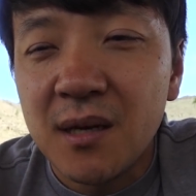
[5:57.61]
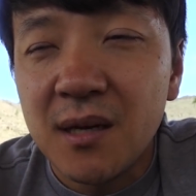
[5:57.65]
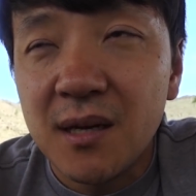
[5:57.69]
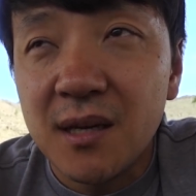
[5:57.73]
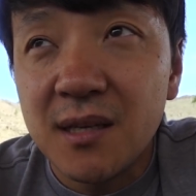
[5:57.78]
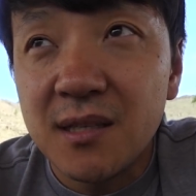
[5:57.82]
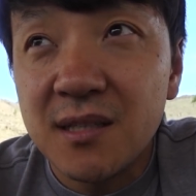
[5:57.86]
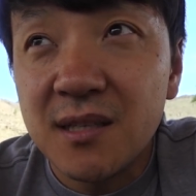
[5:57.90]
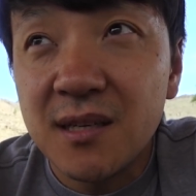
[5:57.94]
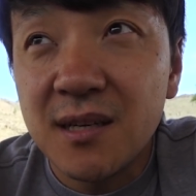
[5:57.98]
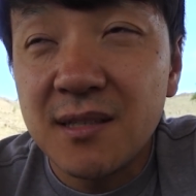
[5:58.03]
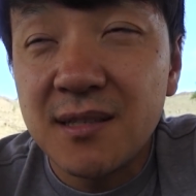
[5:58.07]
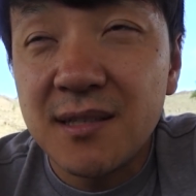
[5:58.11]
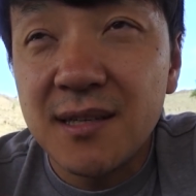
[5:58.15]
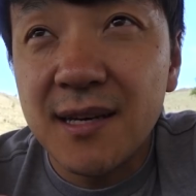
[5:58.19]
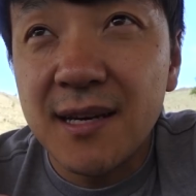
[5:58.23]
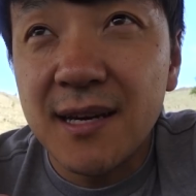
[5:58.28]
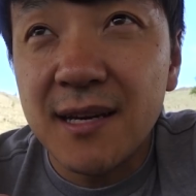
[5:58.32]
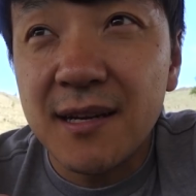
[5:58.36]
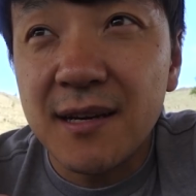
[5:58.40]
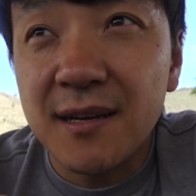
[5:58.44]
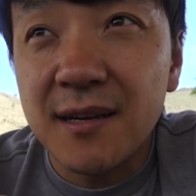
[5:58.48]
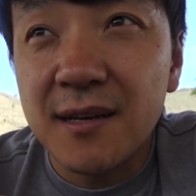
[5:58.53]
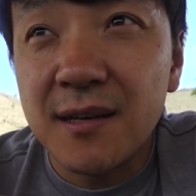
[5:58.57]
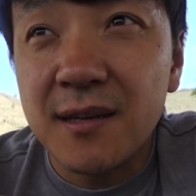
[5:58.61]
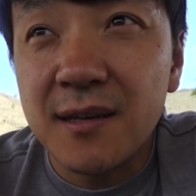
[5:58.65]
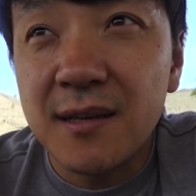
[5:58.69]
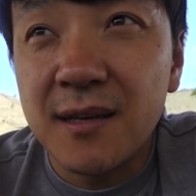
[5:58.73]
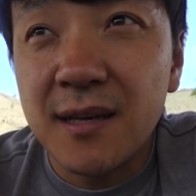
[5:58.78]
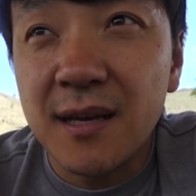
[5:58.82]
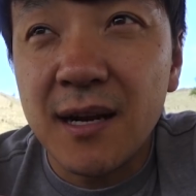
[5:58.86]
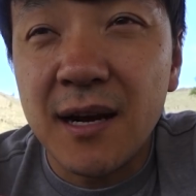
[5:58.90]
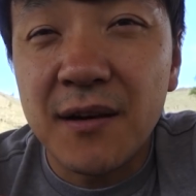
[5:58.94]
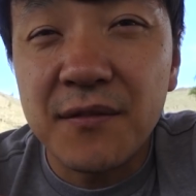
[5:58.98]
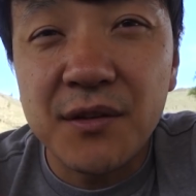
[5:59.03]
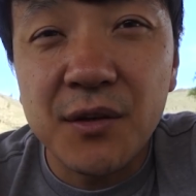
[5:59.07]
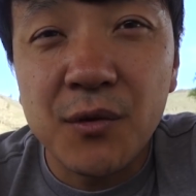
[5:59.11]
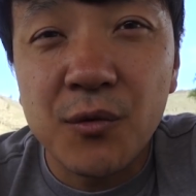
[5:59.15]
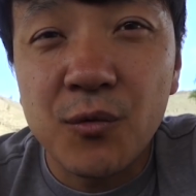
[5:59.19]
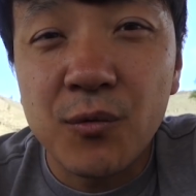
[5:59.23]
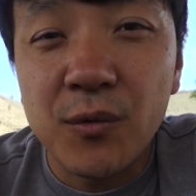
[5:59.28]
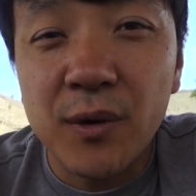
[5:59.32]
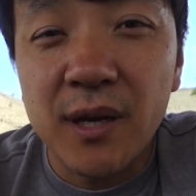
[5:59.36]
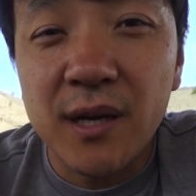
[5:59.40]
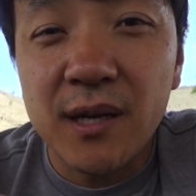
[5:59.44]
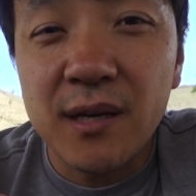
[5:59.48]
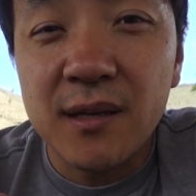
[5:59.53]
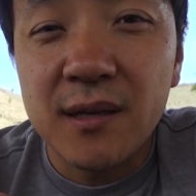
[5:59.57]
It's good to kind of get off the
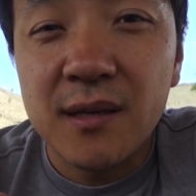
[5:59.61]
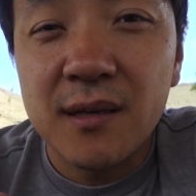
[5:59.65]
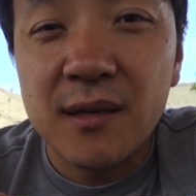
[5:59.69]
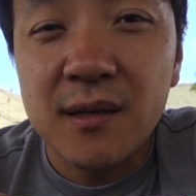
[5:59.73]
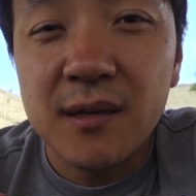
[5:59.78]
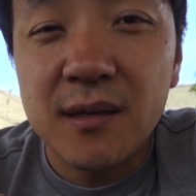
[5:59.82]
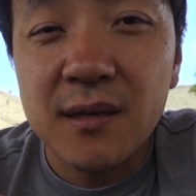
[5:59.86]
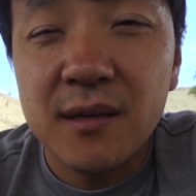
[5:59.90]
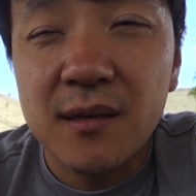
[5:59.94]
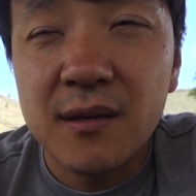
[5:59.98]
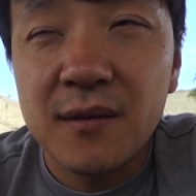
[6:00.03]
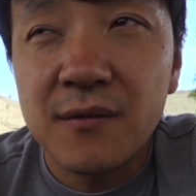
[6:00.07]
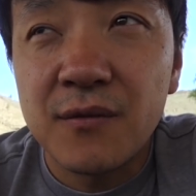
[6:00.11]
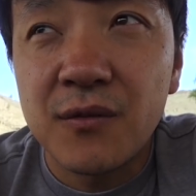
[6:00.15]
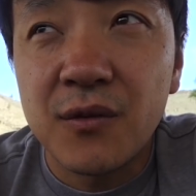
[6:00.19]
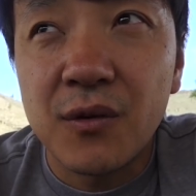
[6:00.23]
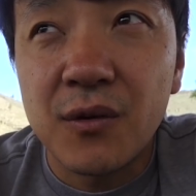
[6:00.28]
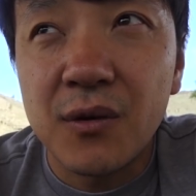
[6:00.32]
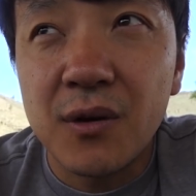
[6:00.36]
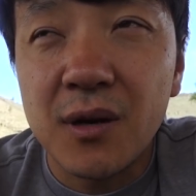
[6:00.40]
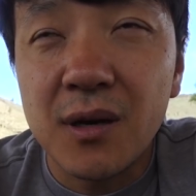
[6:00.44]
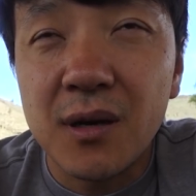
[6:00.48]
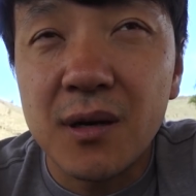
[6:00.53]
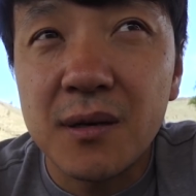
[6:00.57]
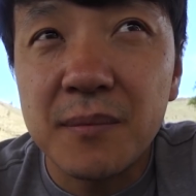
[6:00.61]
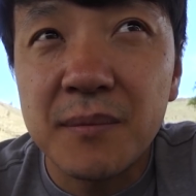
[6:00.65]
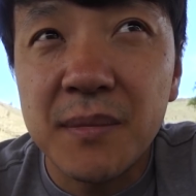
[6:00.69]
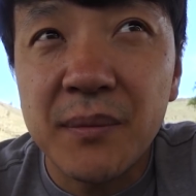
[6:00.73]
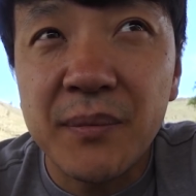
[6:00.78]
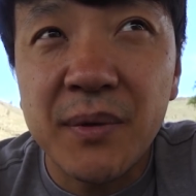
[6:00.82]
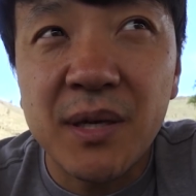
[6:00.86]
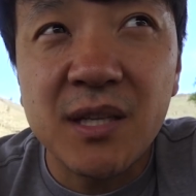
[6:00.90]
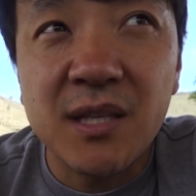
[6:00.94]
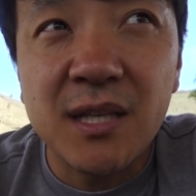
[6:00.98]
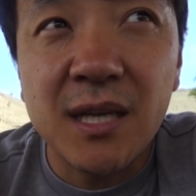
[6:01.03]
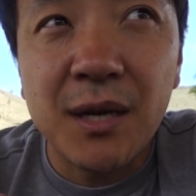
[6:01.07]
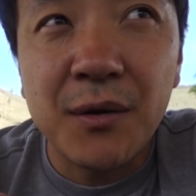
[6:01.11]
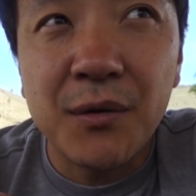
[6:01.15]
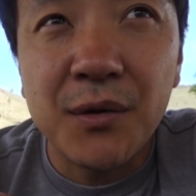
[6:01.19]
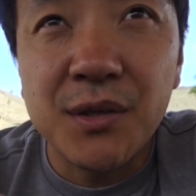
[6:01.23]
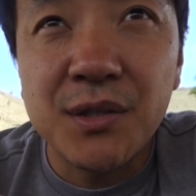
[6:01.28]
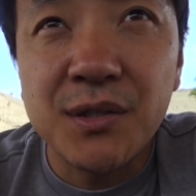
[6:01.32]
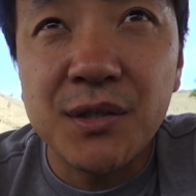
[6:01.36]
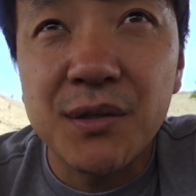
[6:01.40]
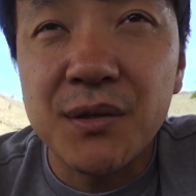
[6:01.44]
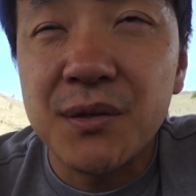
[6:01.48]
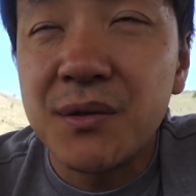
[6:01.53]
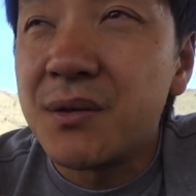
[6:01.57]
grid for maybe a day or
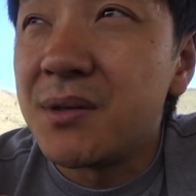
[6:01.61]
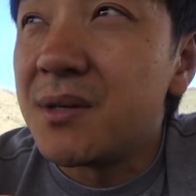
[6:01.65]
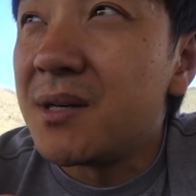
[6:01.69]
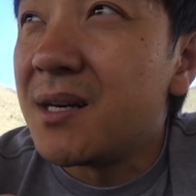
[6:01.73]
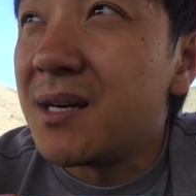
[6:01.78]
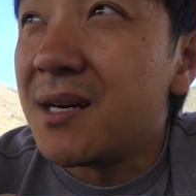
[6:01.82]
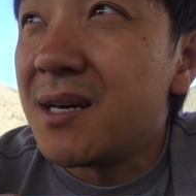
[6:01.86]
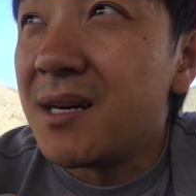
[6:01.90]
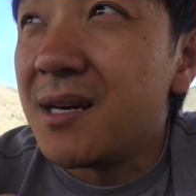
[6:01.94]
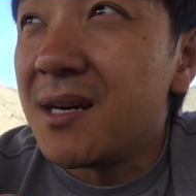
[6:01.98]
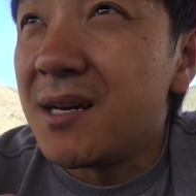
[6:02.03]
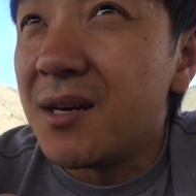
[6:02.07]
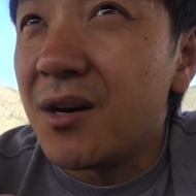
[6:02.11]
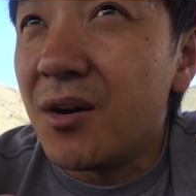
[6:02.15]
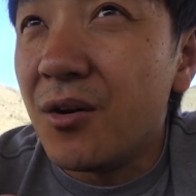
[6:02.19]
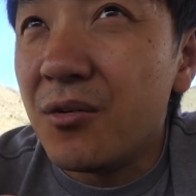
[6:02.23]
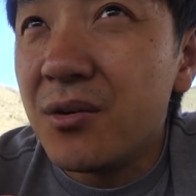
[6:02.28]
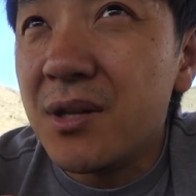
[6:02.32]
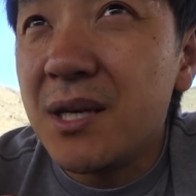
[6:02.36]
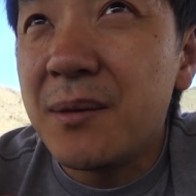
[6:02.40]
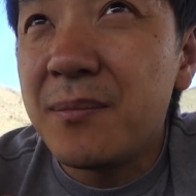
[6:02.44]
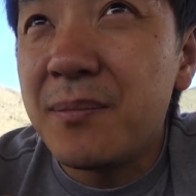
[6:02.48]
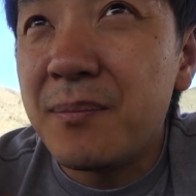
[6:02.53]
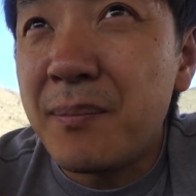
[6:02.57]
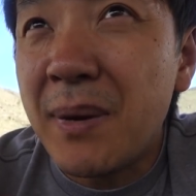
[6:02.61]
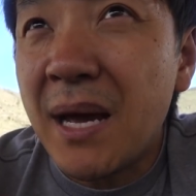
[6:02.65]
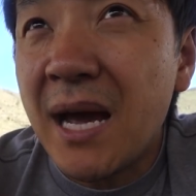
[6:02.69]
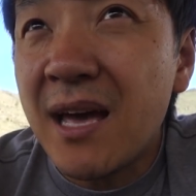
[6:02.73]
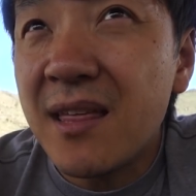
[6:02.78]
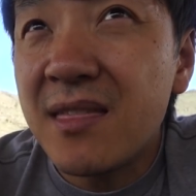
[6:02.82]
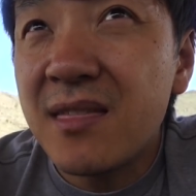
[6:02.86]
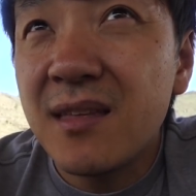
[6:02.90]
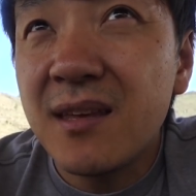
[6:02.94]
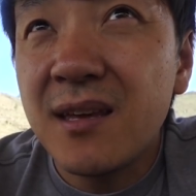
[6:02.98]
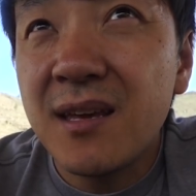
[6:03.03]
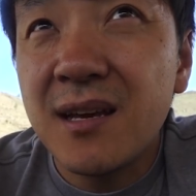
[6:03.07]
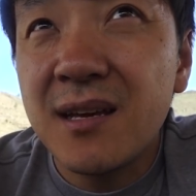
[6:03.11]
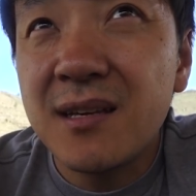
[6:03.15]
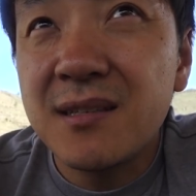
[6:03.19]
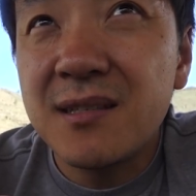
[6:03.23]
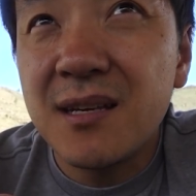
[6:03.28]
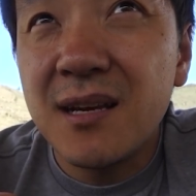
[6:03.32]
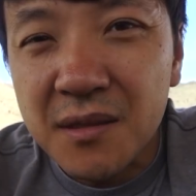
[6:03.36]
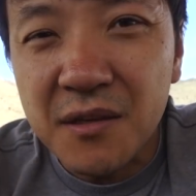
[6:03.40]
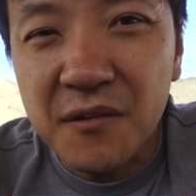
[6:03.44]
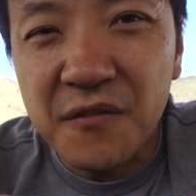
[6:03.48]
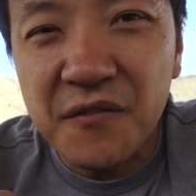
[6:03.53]
two. Only bad thing is, the